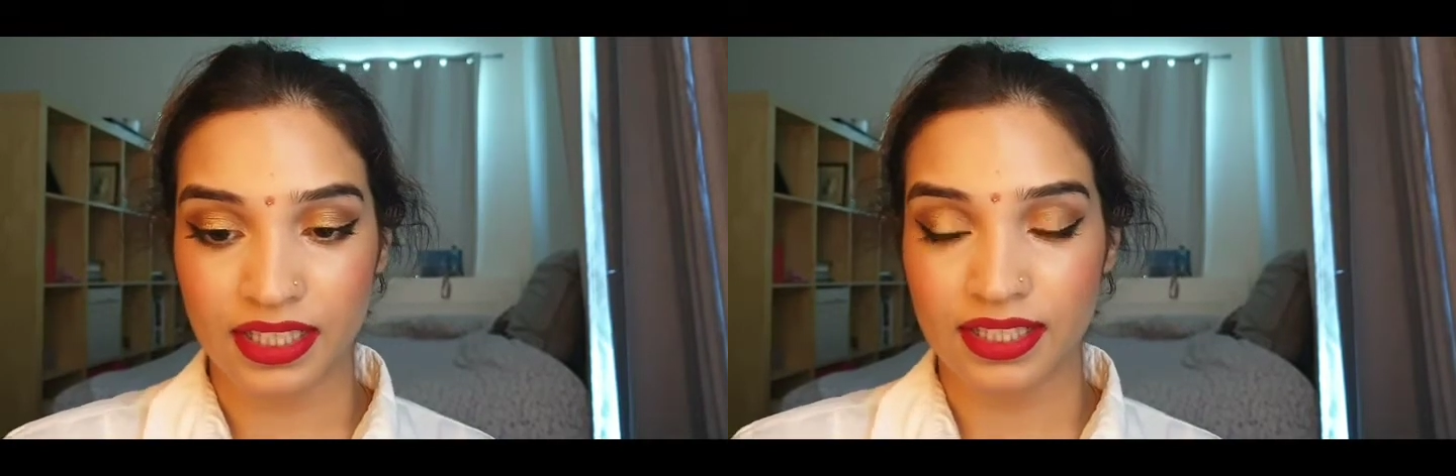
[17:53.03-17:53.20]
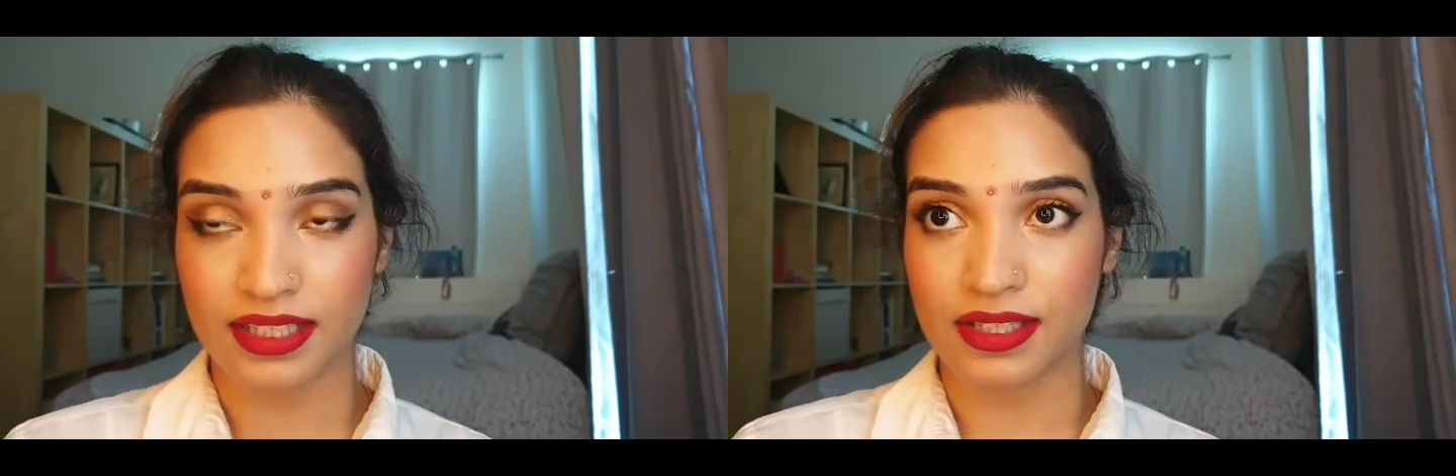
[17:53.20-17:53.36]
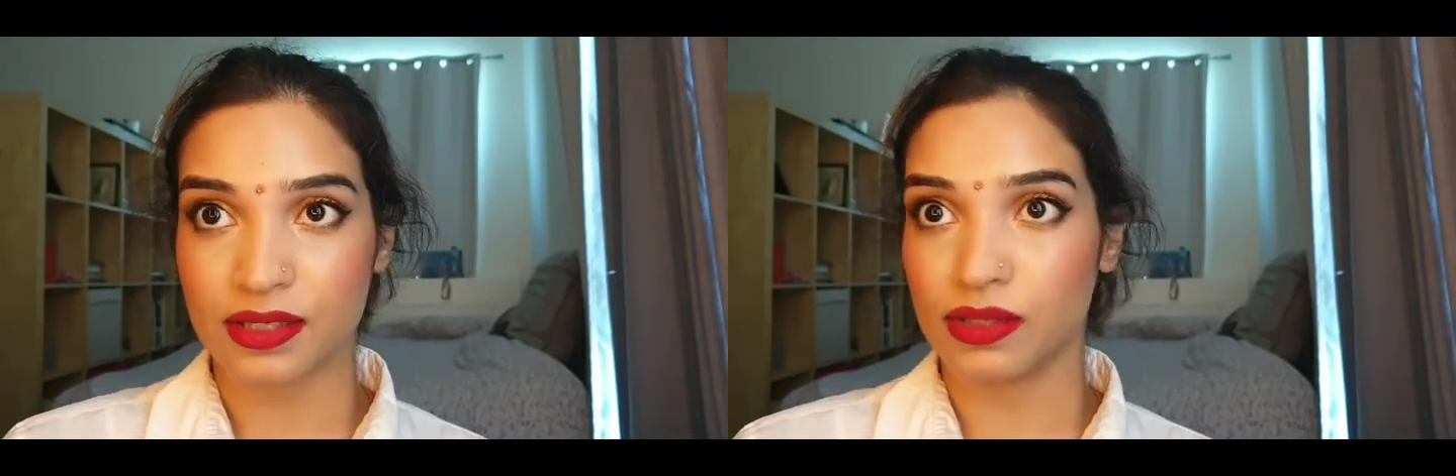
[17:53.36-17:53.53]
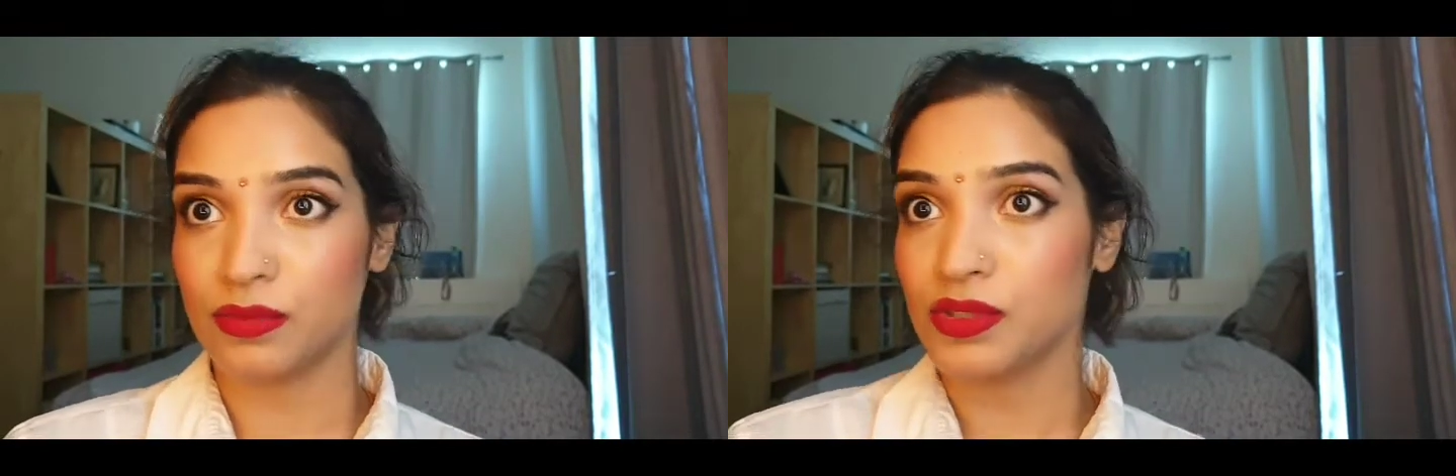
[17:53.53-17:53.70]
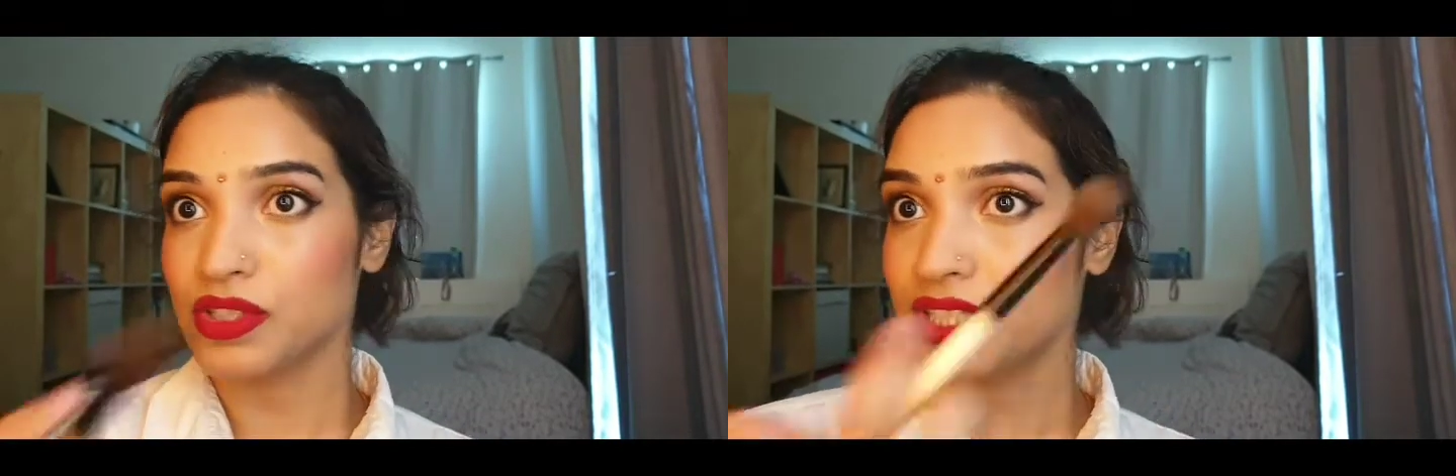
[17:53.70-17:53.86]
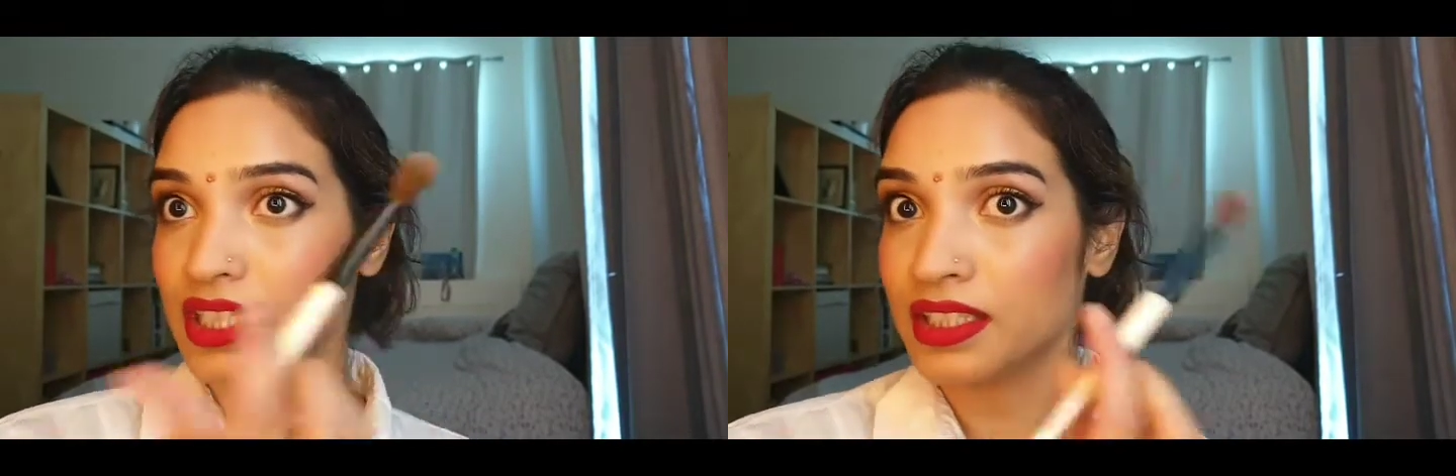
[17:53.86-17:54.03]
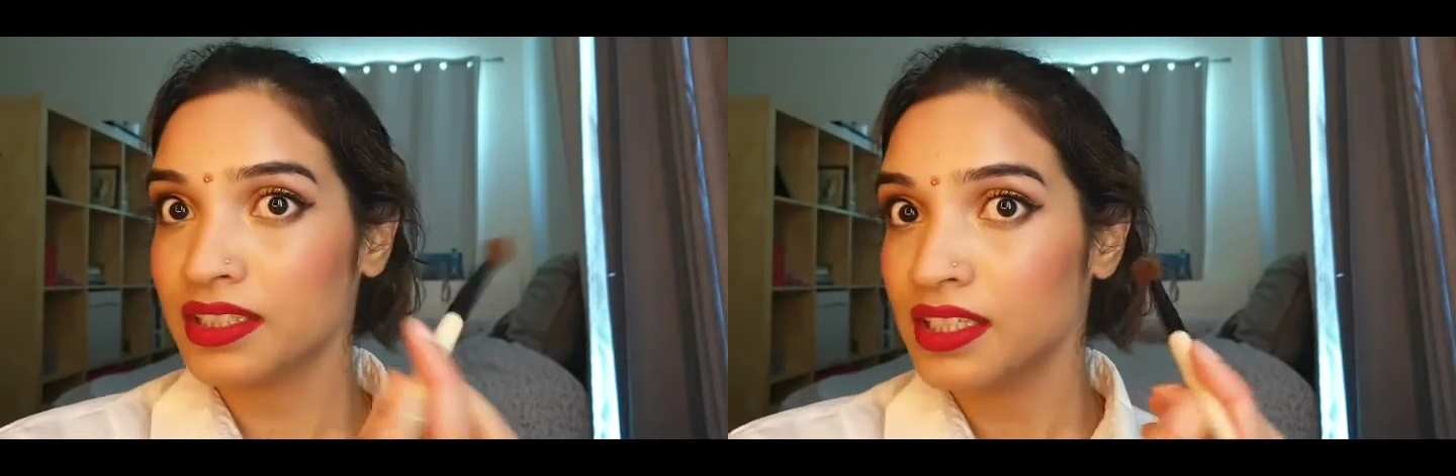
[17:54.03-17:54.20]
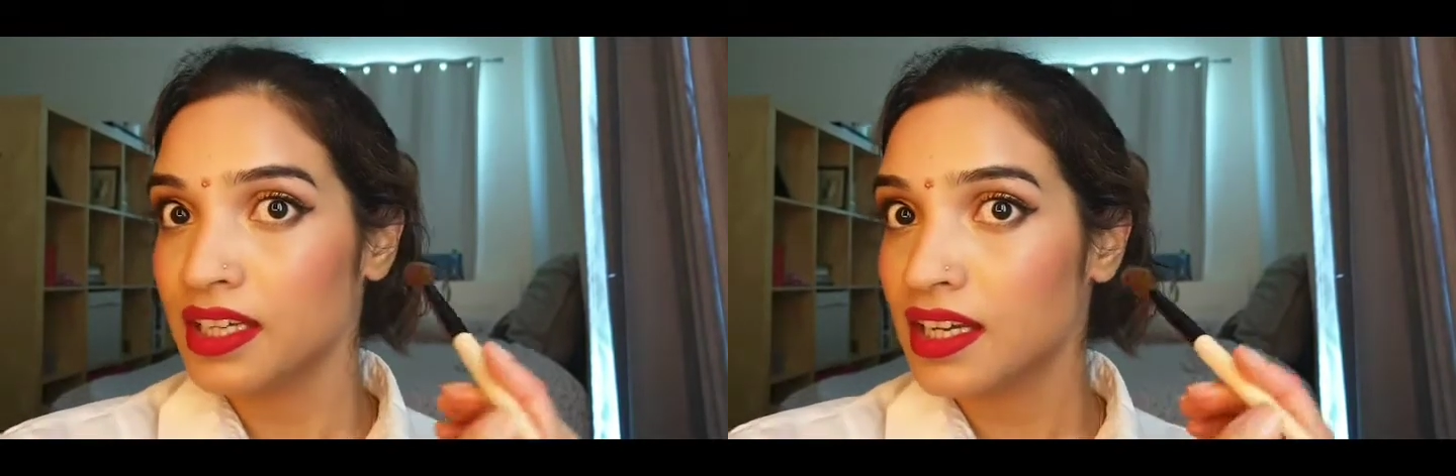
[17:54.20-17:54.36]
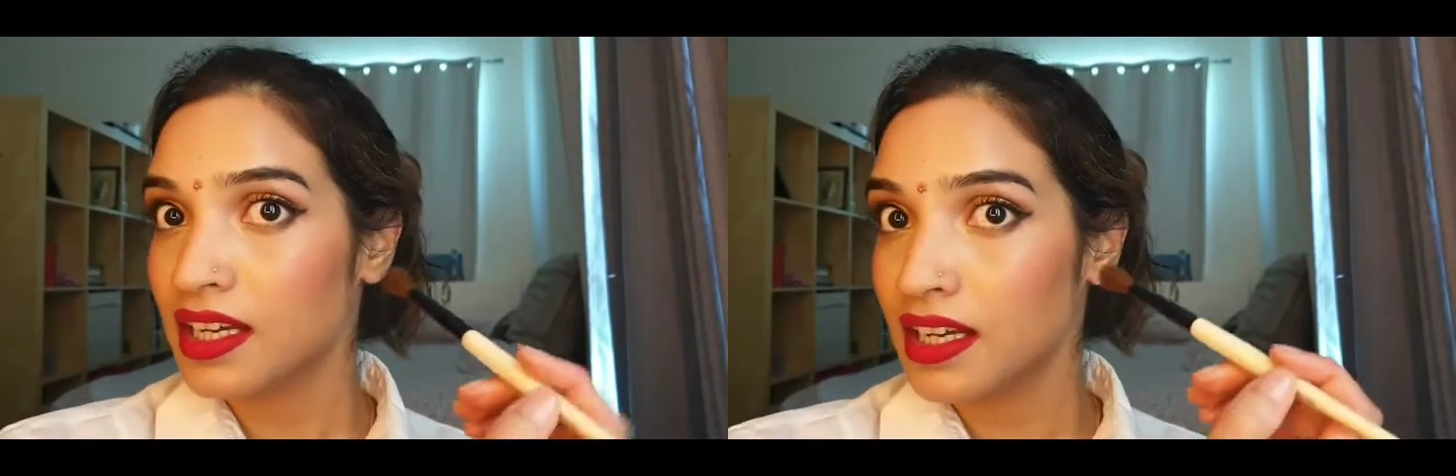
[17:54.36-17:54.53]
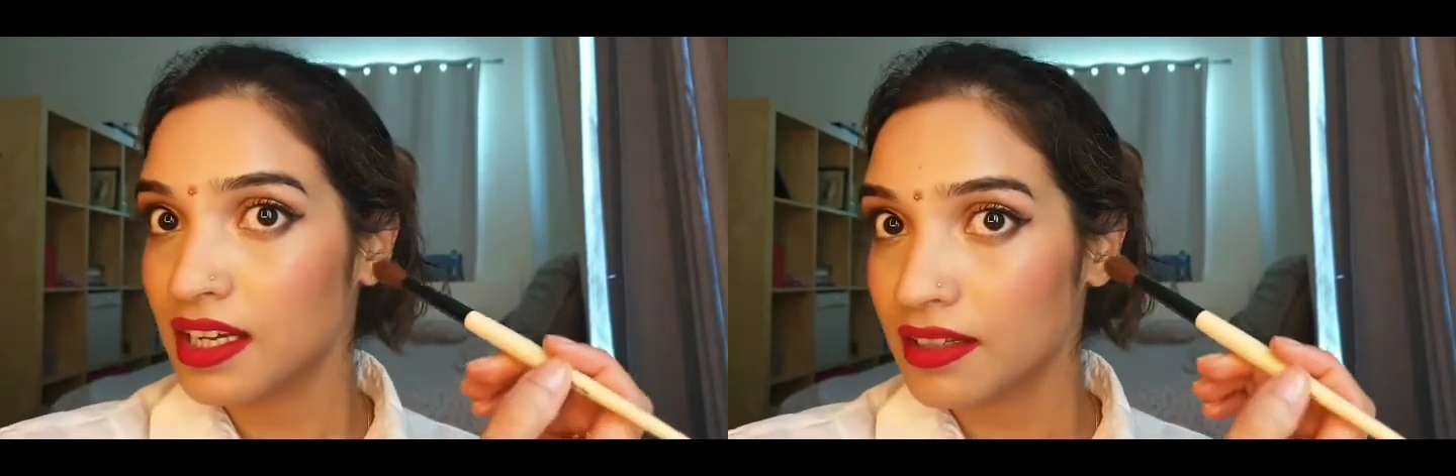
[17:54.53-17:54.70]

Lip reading: everything else is almost done.